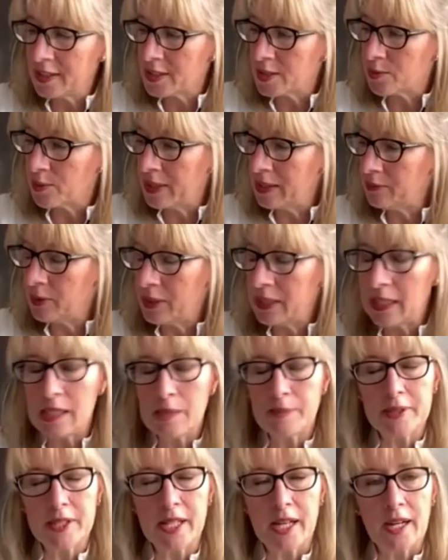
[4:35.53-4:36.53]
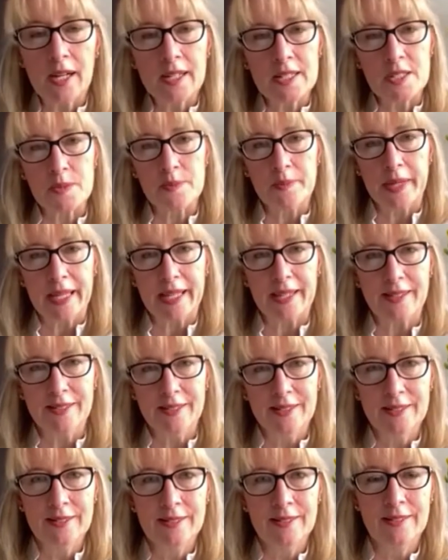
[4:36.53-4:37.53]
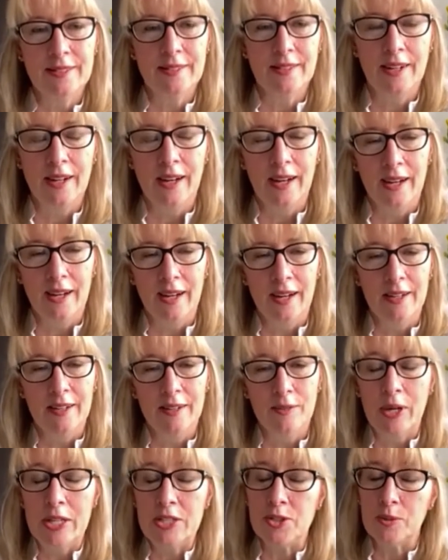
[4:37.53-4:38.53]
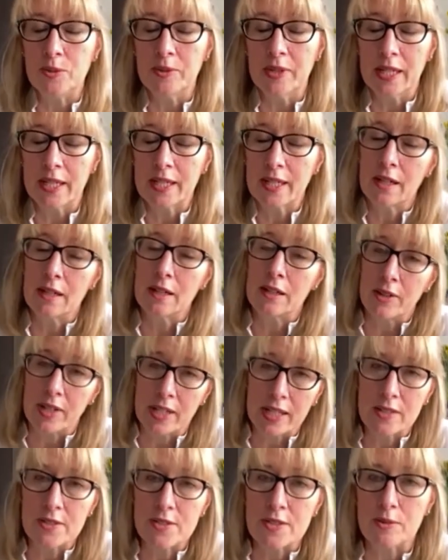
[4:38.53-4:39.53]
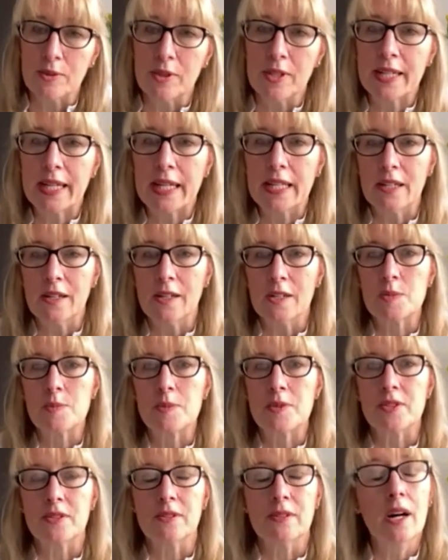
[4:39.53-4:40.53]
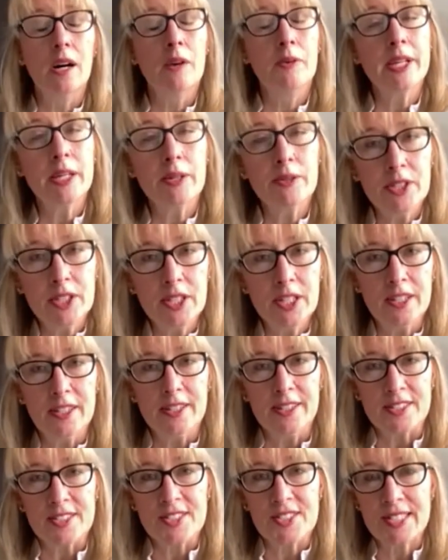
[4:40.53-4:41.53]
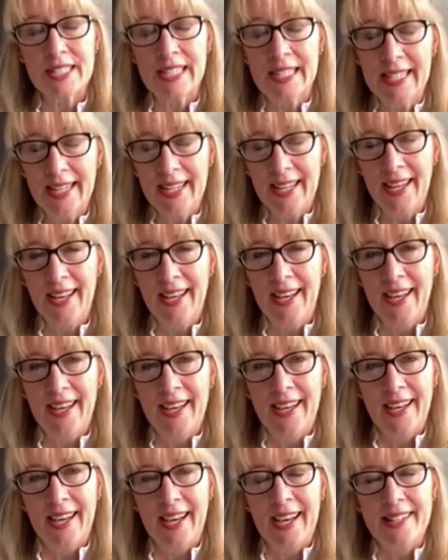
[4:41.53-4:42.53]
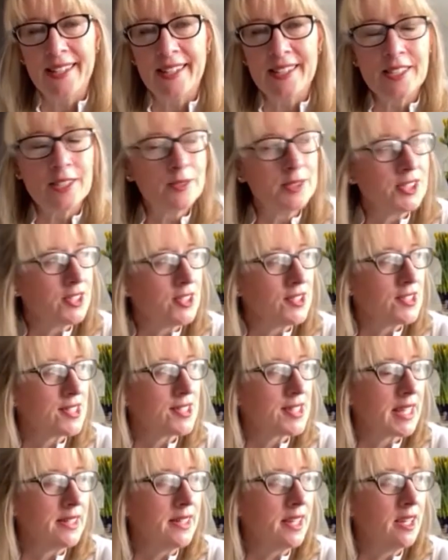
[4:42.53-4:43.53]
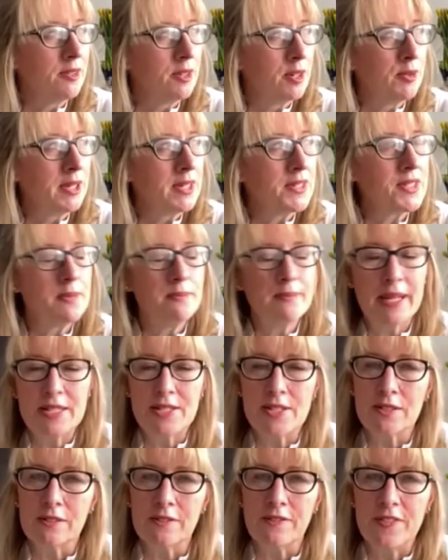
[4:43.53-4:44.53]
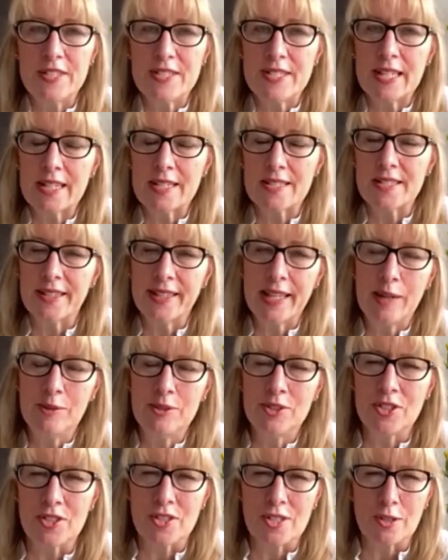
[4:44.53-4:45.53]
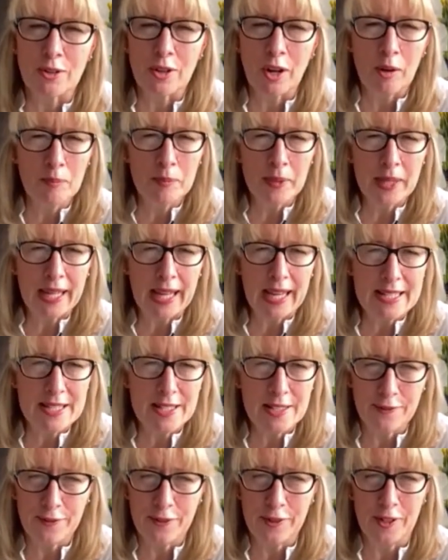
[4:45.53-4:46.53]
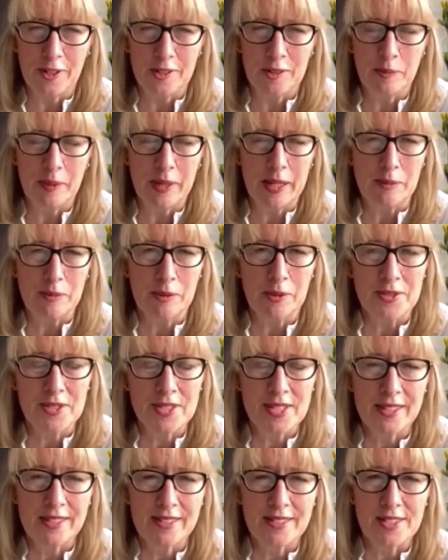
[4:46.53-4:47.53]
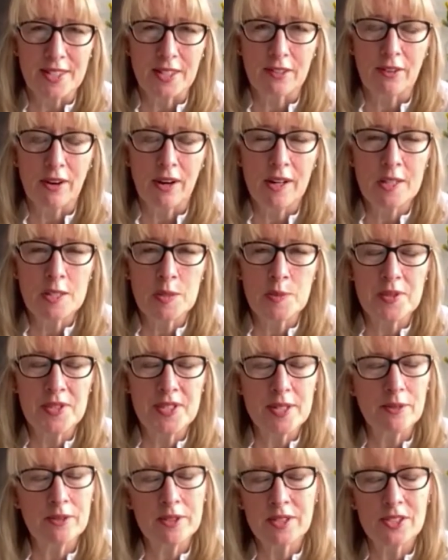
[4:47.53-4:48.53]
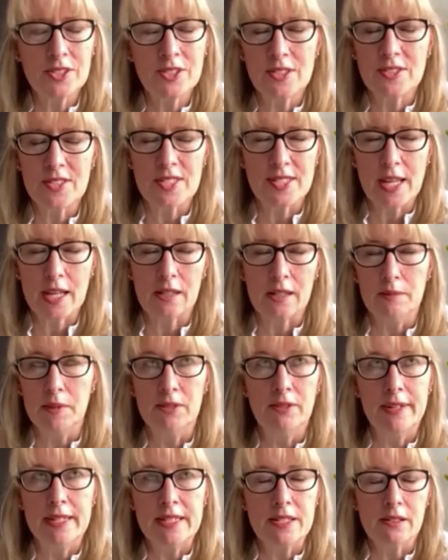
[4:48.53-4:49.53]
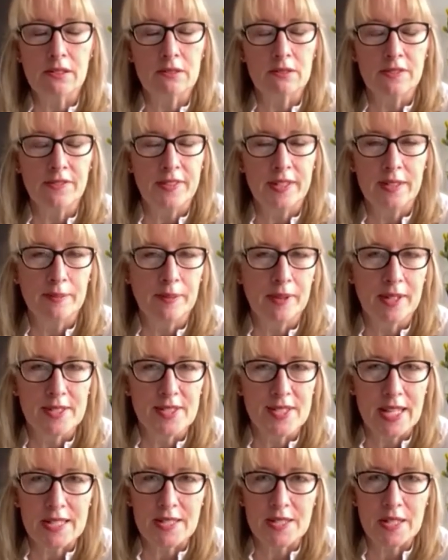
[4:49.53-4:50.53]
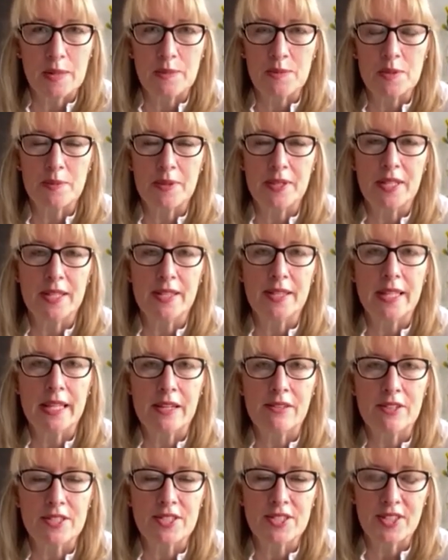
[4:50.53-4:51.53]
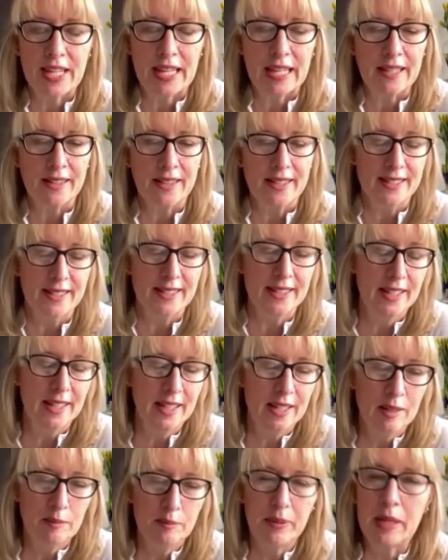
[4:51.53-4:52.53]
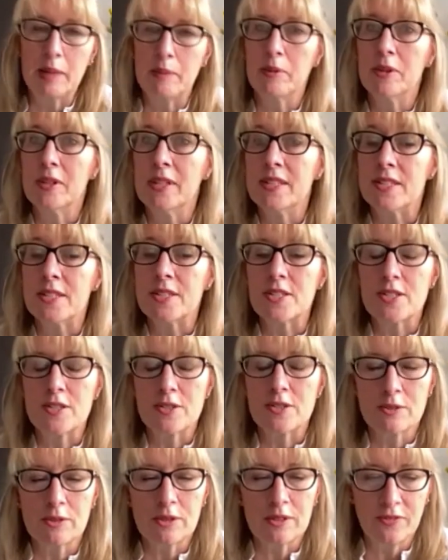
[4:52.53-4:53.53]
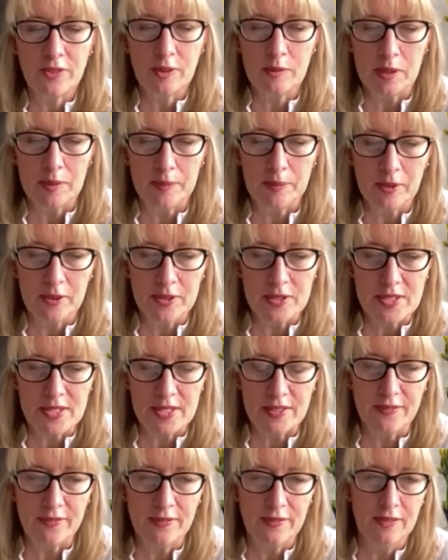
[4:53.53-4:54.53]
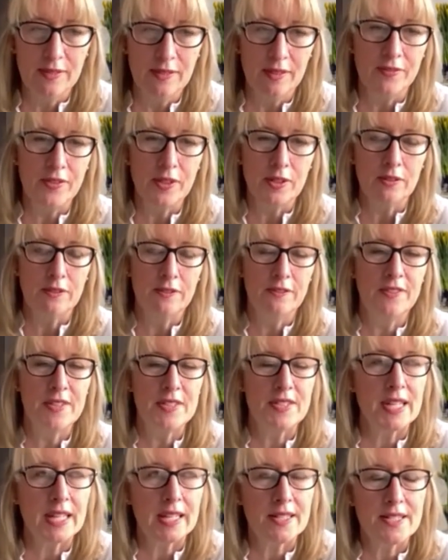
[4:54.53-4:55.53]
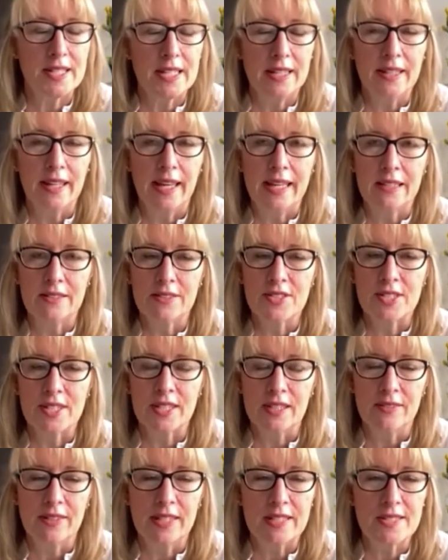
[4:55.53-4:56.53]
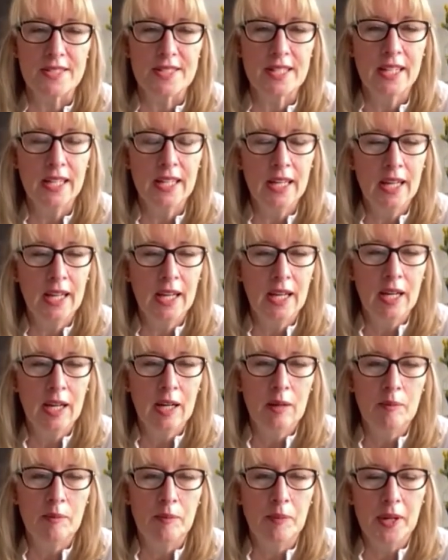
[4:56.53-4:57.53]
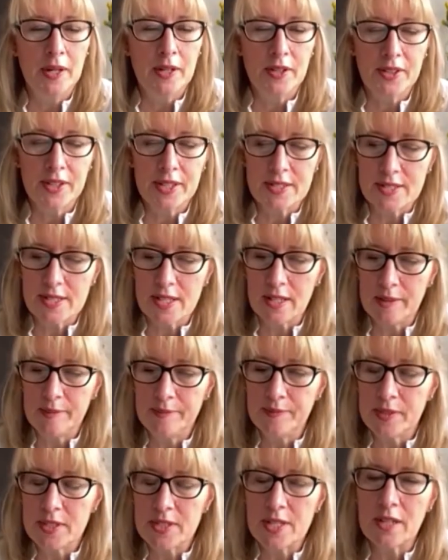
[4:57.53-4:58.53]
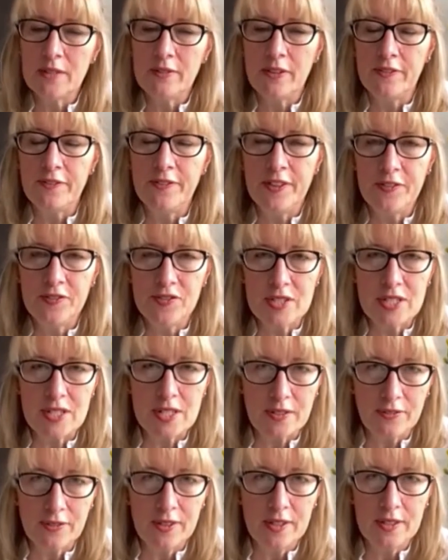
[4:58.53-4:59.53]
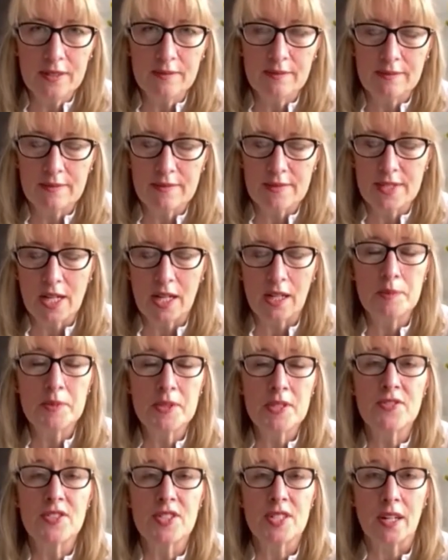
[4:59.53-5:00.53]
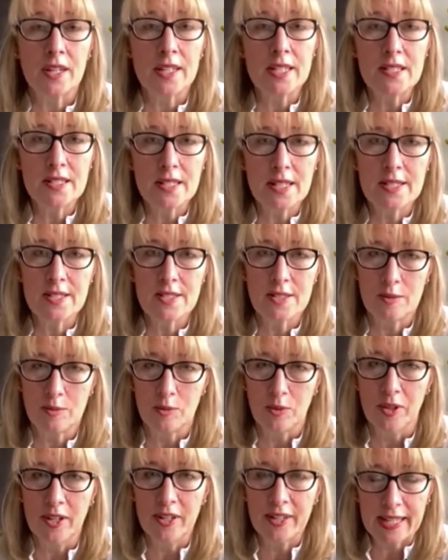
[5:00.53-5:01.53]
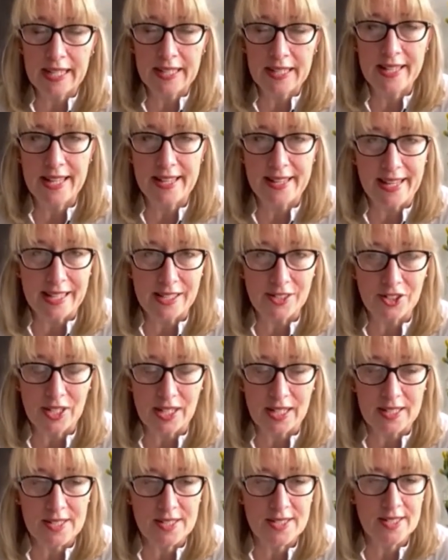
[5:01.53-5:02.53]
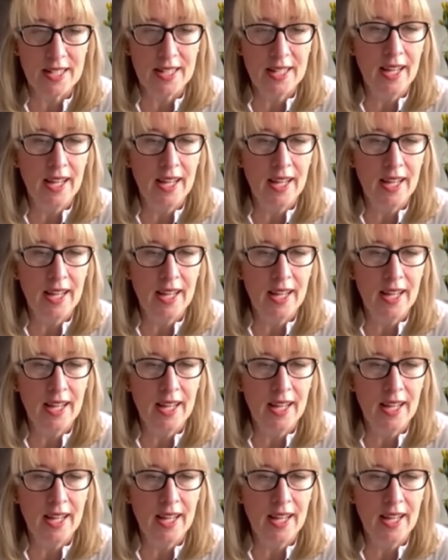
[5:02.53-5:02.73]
When anybody asks me, where do you work? Oh, I used to work in the hospital. Oh, are you a nurse? And I always used to say, no, I worked in medical physics, and that was just too complicated for a lot of people to grasp. And so I just used to say, oh, I'm a radiographer, because that seemed to be the nearest thing that people understood from a point of view of physics in the health service. But there's over 50 different types of scientists that work in the NHS.